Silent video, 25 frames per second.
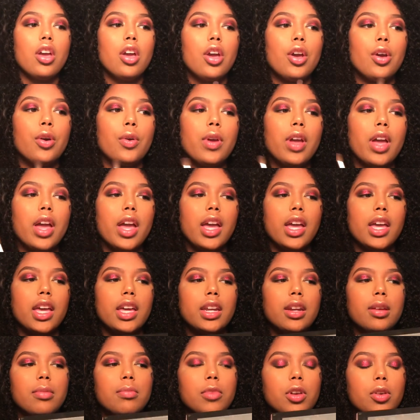Okay,
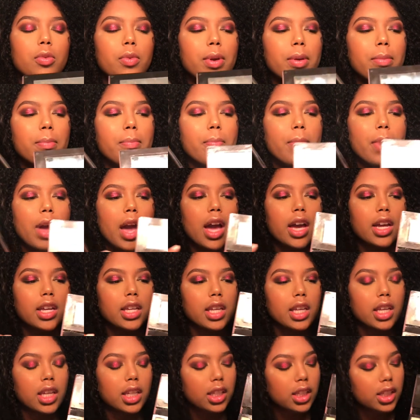and I'm going back
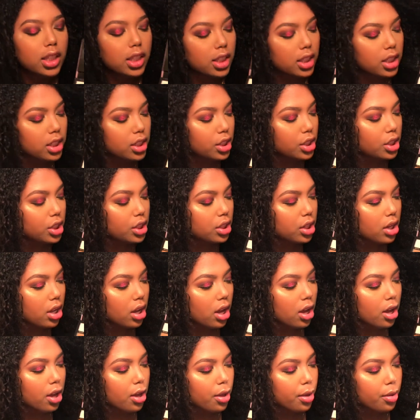in
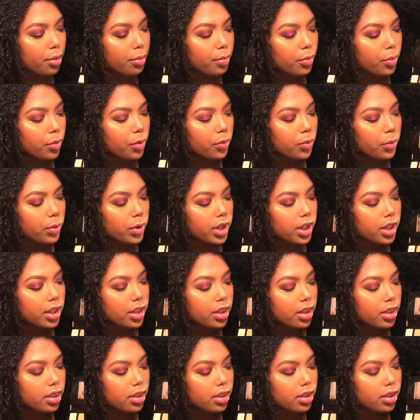with